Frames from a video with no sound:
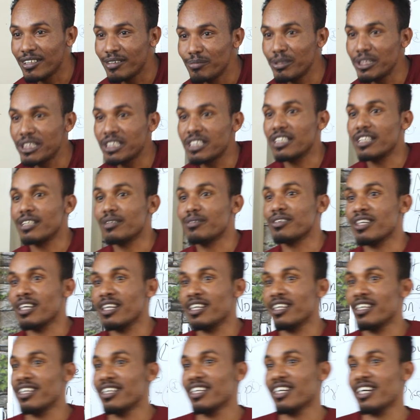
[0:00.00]
Mindid nam
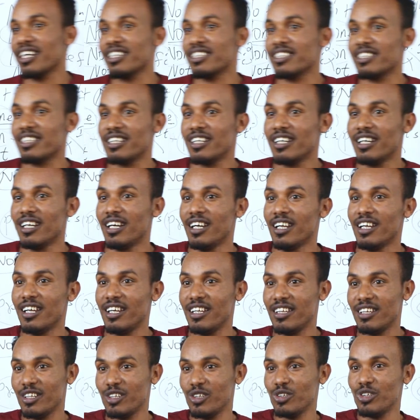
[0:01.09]
sari. Ngaris.
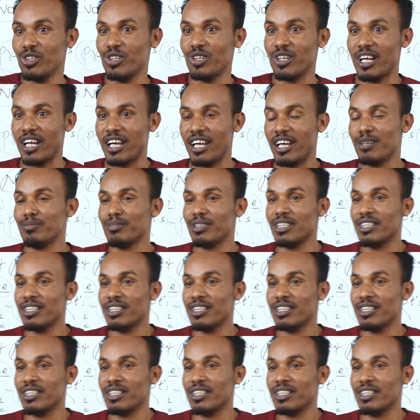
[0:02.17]
Neither you nor I am.